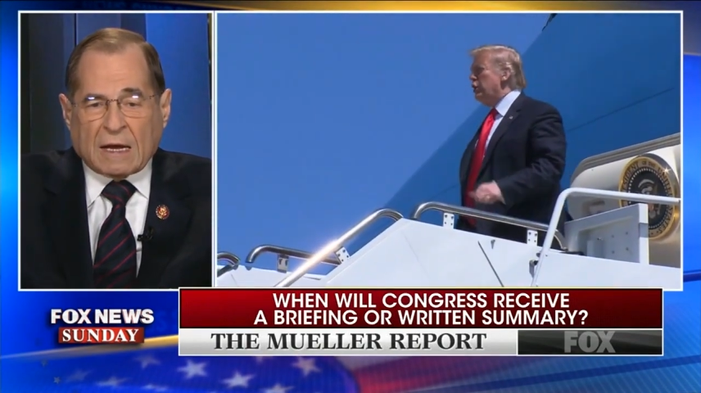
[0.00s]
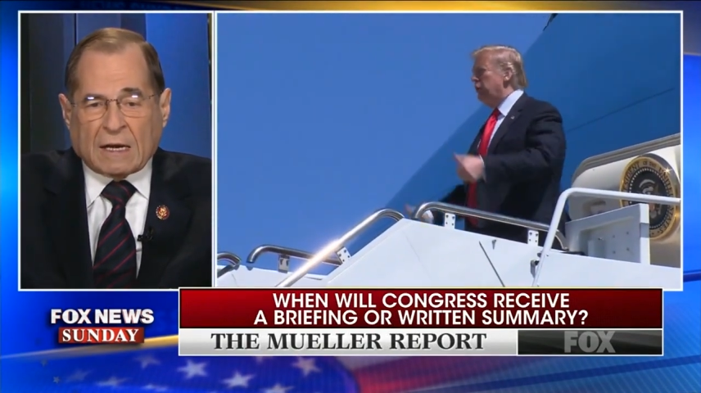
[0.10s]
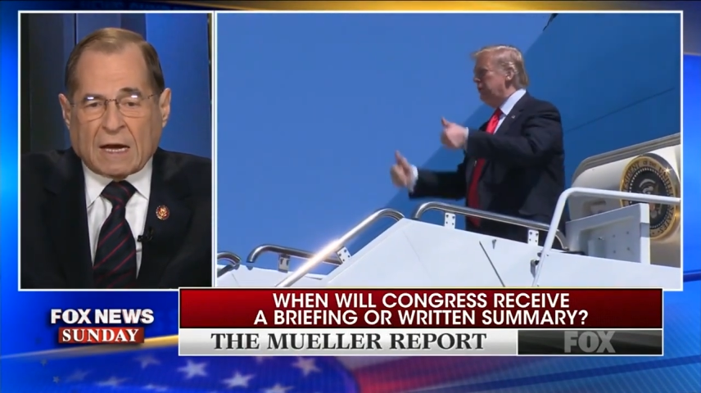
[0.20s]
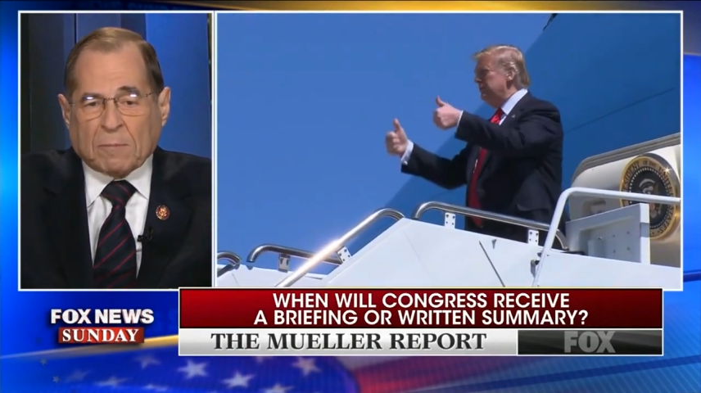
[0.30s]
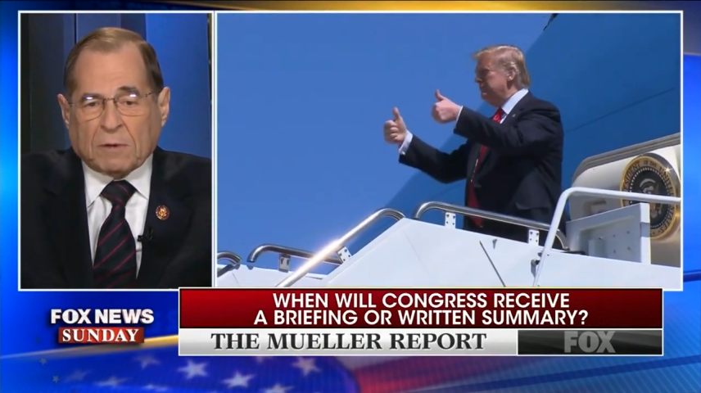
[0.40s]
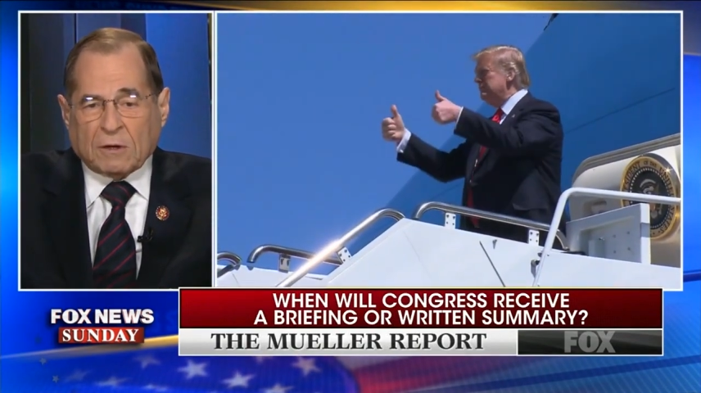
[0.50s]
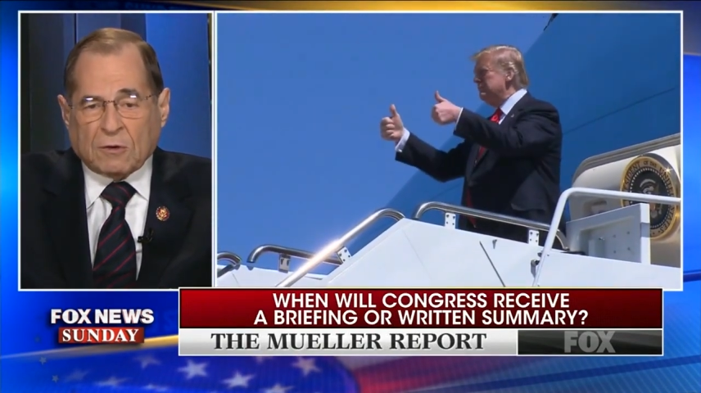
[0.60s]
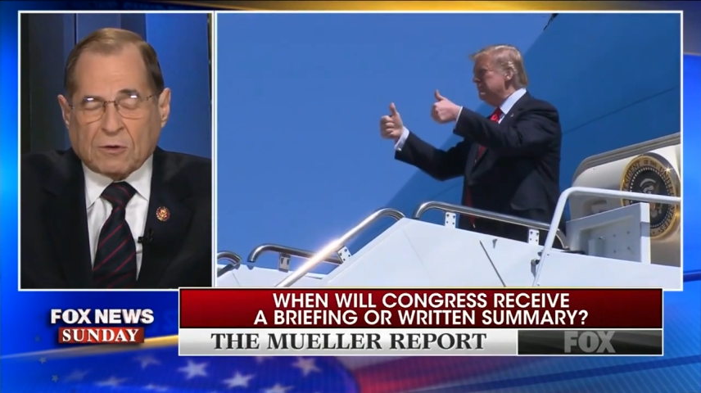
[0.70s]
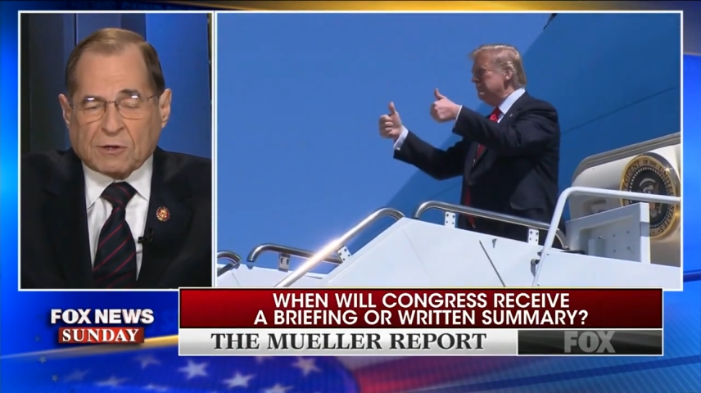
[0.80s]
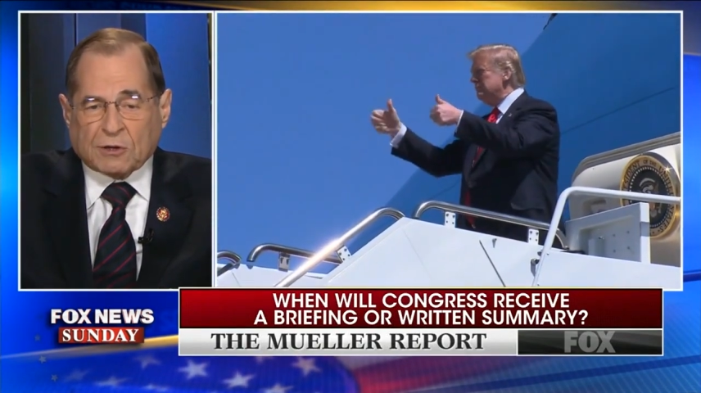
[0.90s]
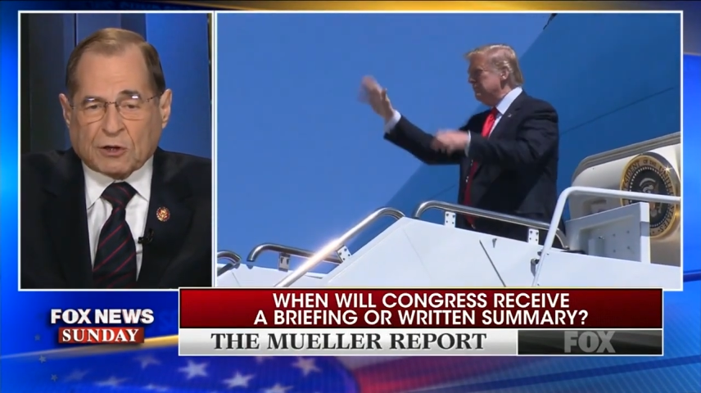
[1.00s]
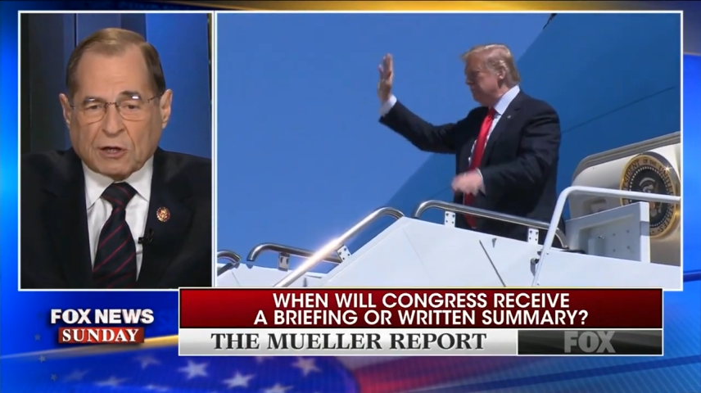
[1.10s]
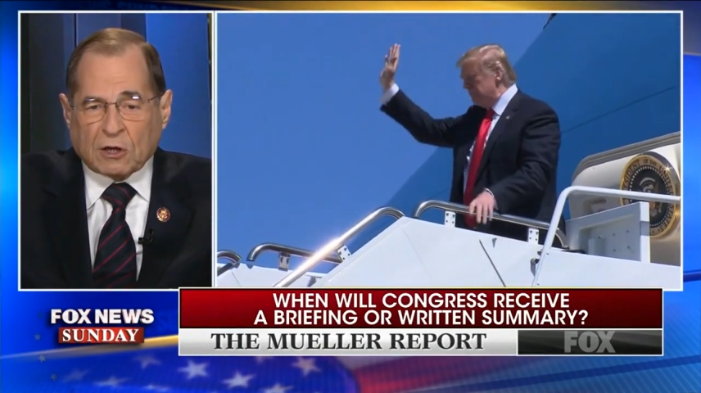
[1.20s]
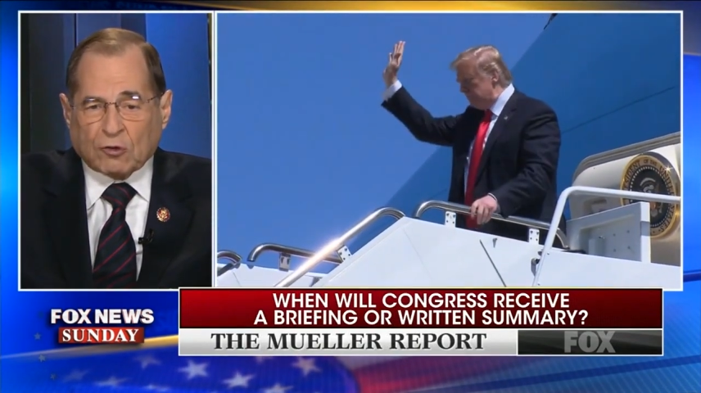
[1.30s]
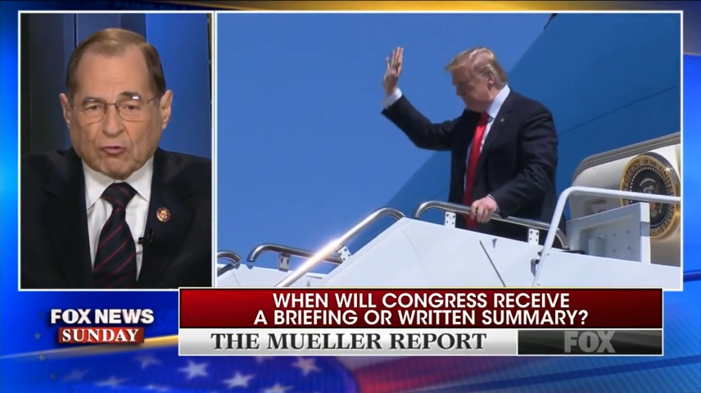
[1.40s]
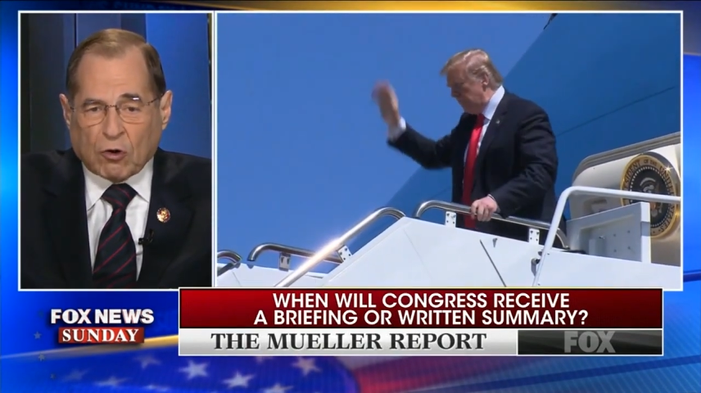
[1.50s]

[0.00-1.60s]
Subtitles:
cannot be used to shield